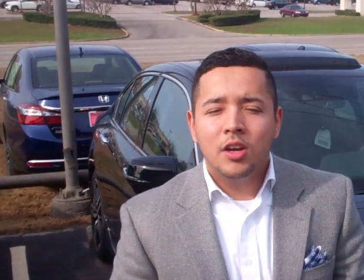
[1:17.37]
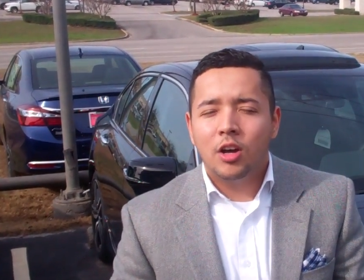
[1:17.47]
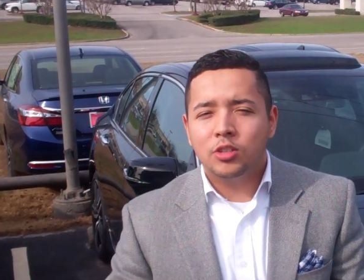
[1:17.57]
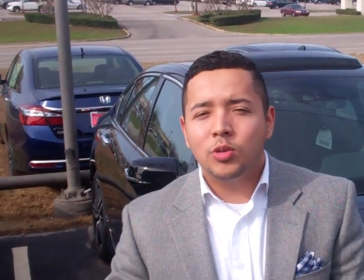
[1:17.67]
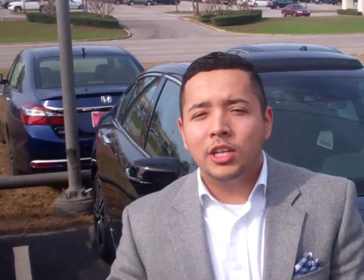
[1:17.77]

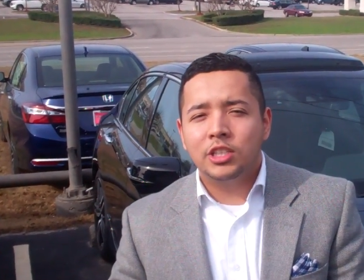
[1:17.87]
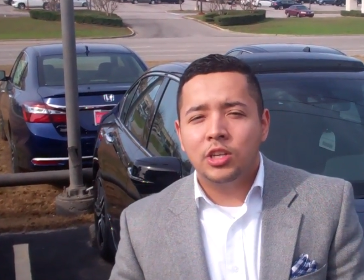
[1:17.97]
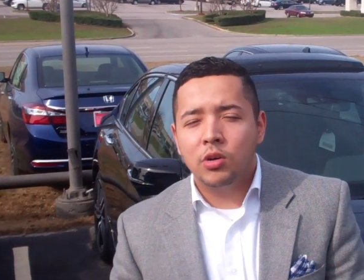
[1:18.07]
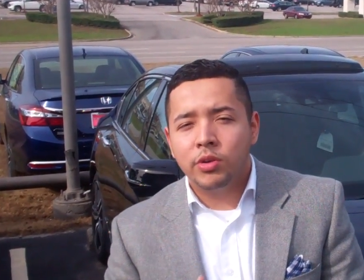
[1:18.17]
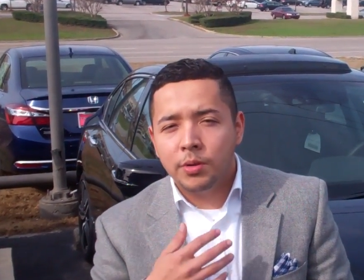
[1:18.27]
Also want to let you
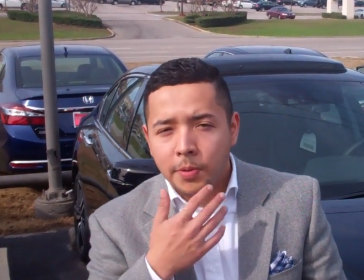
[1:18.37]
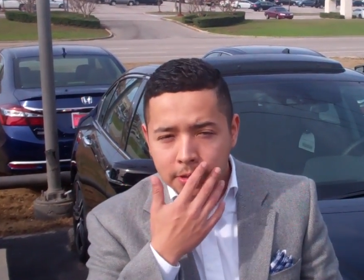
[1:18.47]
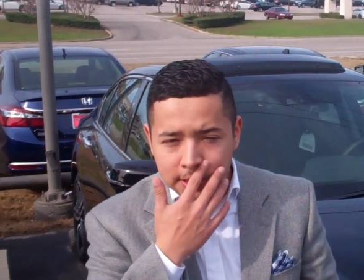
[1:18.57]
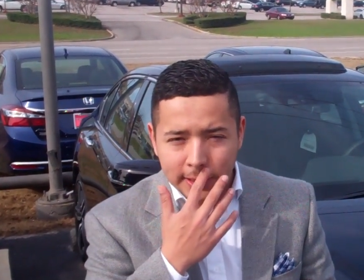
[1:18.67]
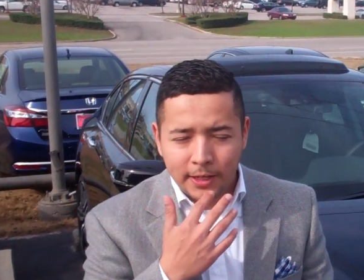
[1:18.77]
know when you
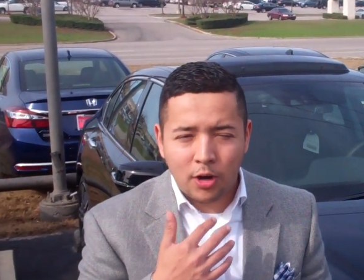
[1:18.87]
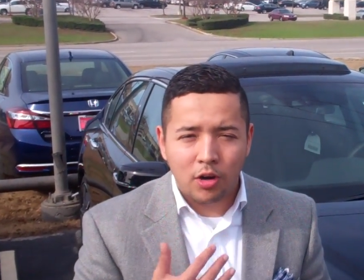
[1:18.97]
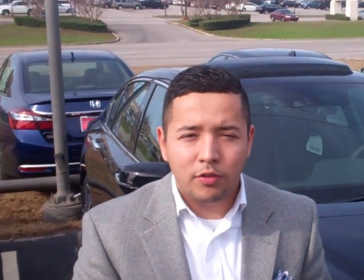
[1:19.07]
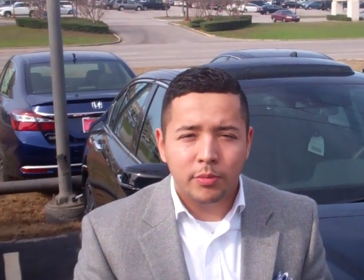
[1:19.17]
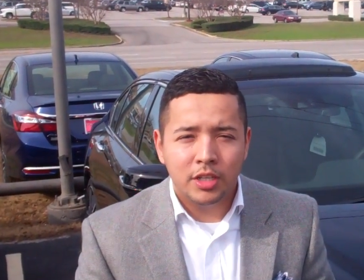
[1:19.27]
purchase any
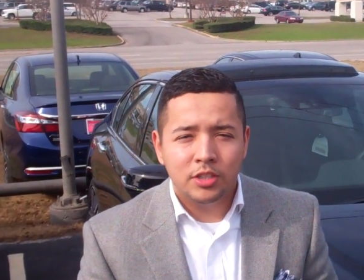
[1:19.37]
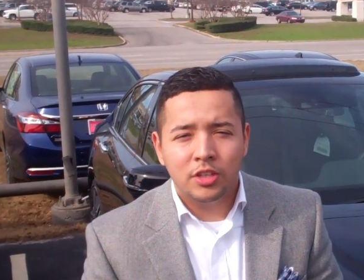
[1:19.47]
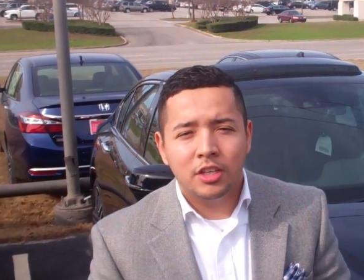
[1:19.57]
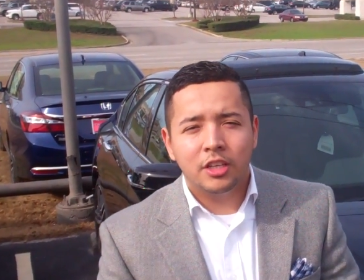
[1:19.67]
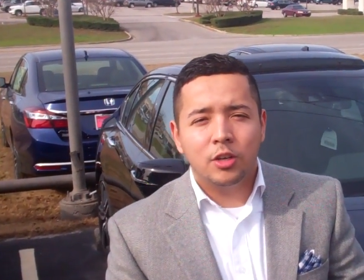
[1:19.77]
car from us, you're
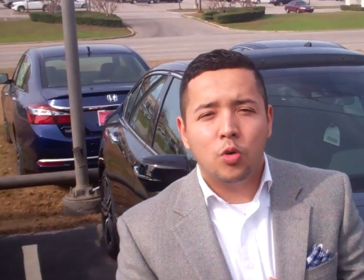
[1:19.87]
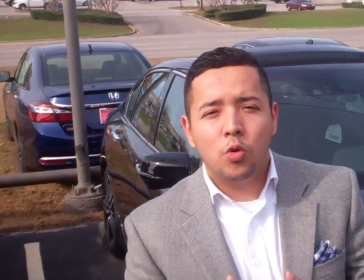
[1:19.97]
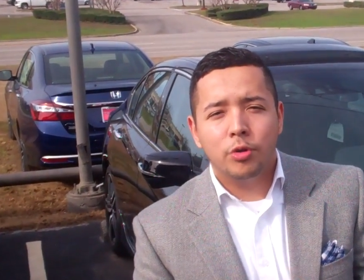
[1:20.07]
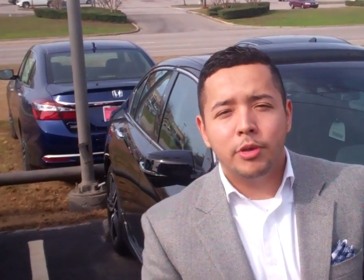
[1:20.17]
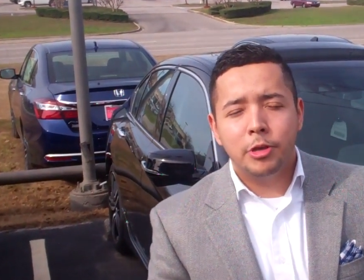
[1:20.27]
going to get a
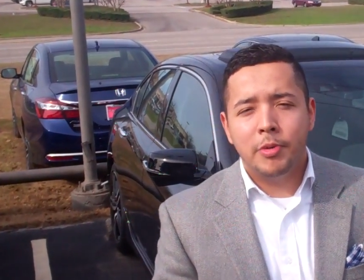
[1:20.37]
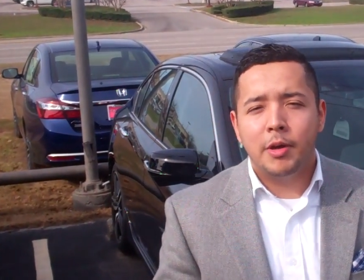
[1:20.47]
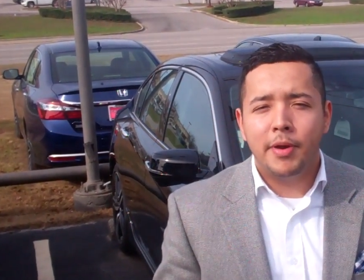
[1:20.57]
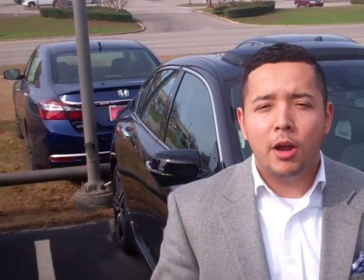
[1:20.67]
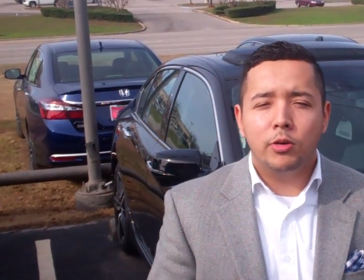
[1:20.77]
quarter million
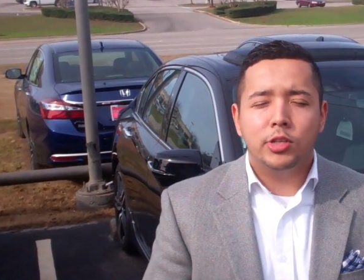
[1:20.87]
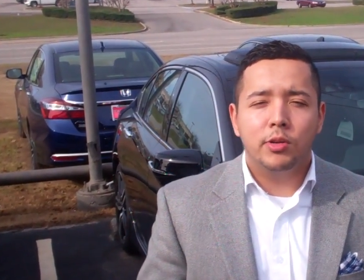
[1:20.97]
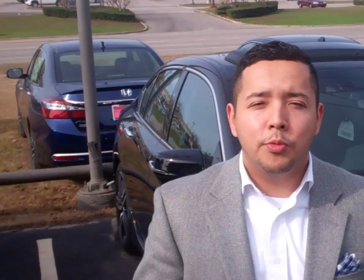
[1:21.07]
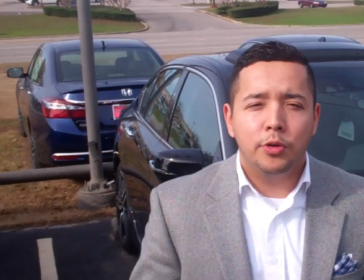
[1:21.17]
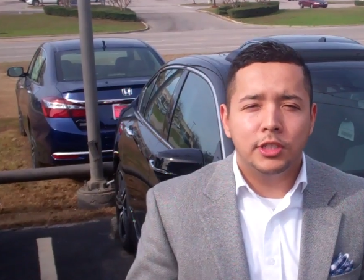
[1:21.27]
mile
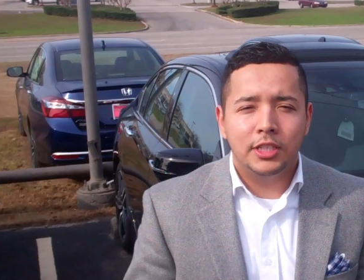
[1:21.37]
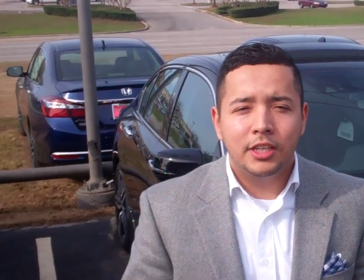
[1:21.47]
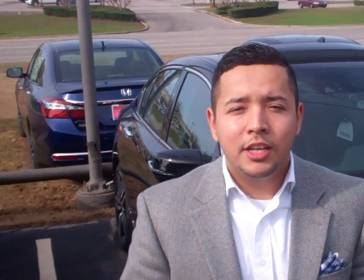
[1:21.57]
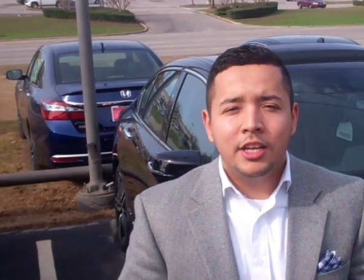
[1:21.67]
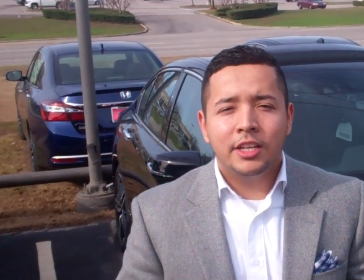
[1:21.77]
powertrain warranty. You're
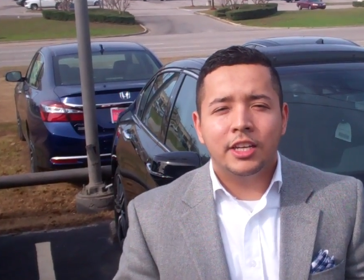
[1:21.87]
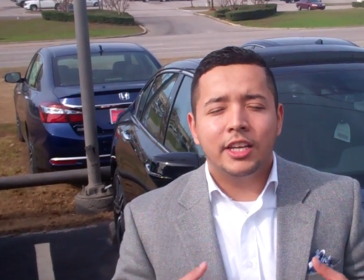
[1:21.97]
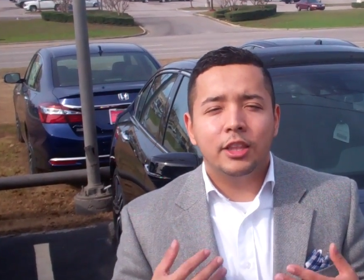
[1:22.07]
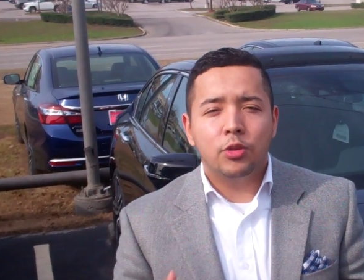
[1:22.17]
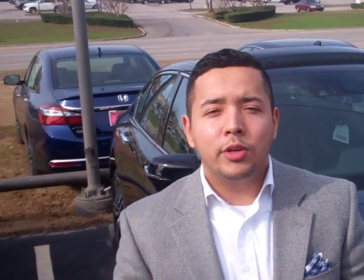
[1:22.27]
going to
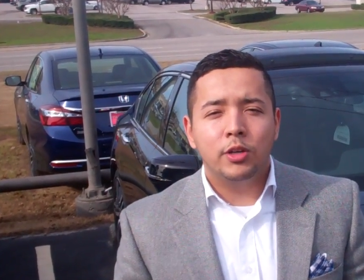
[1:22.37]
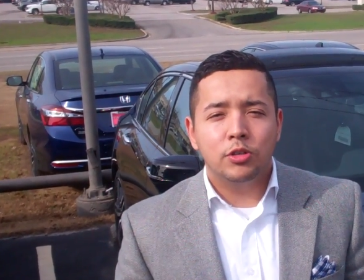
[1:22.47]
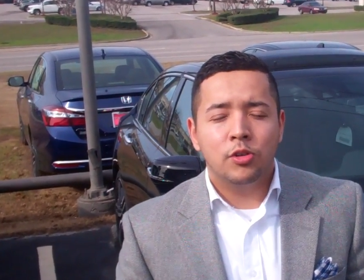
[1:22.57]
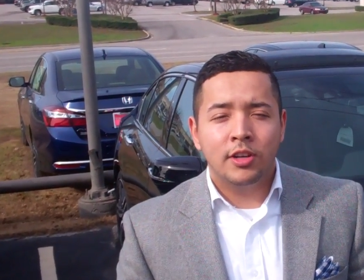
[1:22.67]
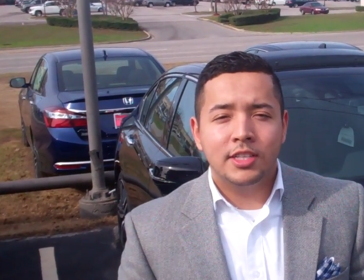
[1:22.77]
get three
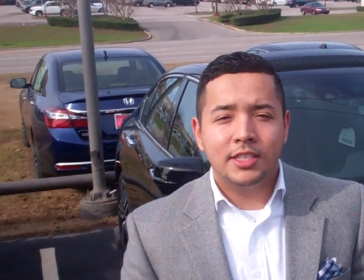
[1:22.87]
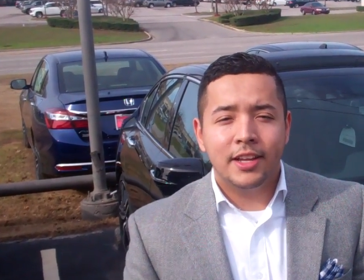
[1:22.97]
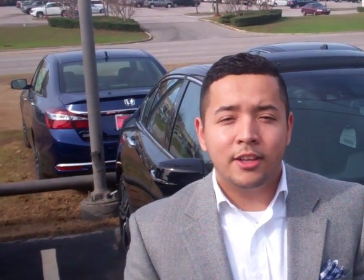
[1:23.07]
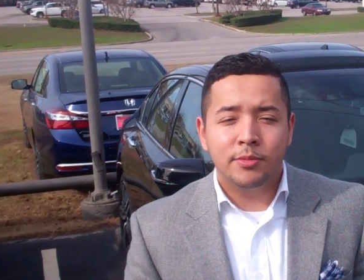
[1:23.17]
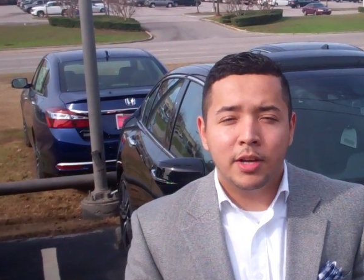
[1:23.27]
years,
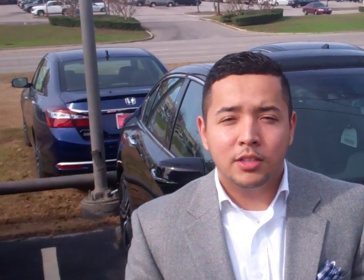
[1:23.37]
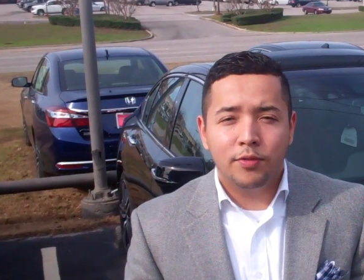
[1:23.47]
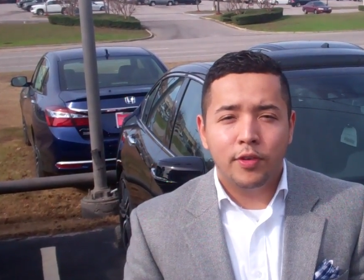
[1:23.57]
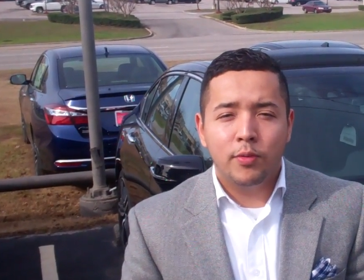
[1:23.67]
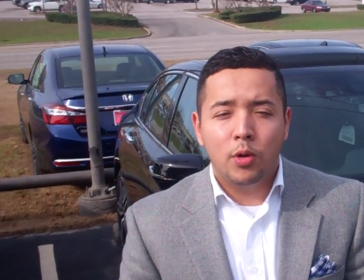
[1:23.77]
36,000 miles of
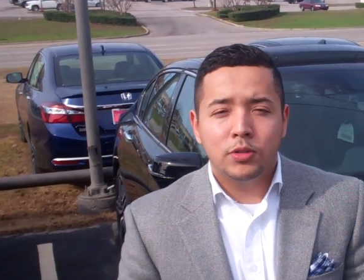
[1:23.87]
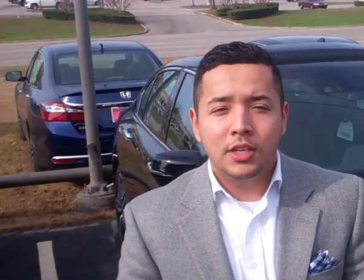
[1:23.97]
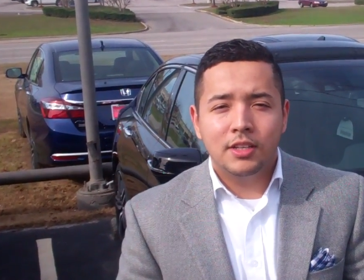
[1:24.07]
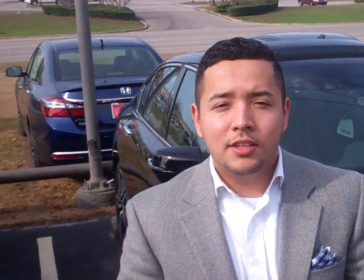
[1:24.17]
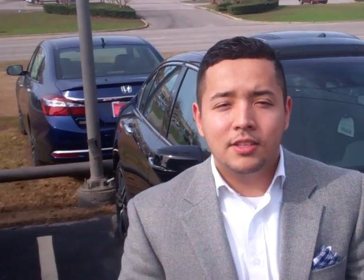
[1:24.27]
free
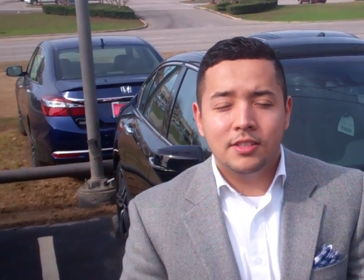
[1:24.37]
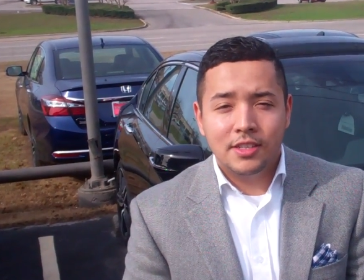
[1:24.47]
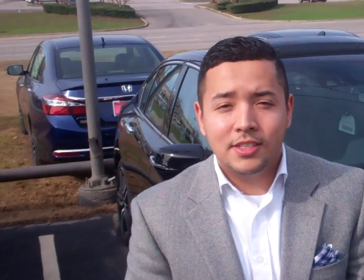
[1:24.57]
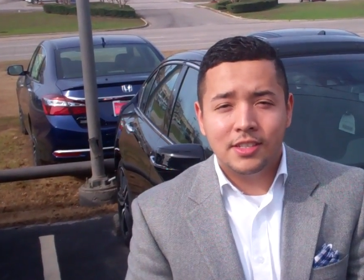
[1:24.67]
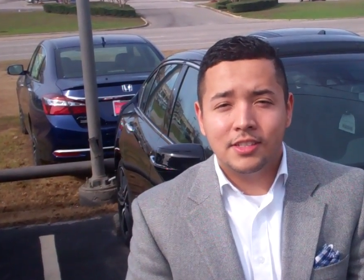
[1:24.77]
roadside
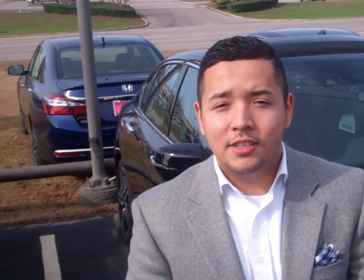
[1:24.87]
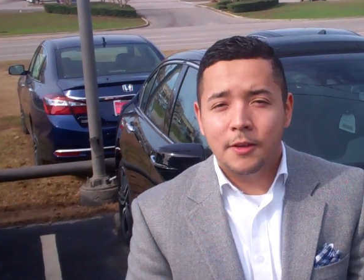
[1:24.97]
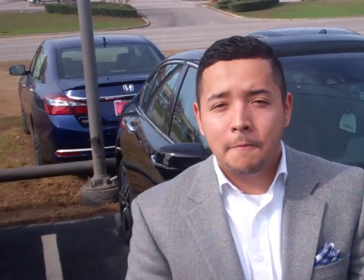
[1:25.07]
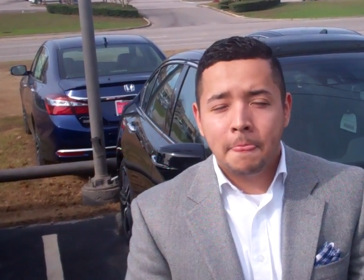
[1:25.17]
assistance.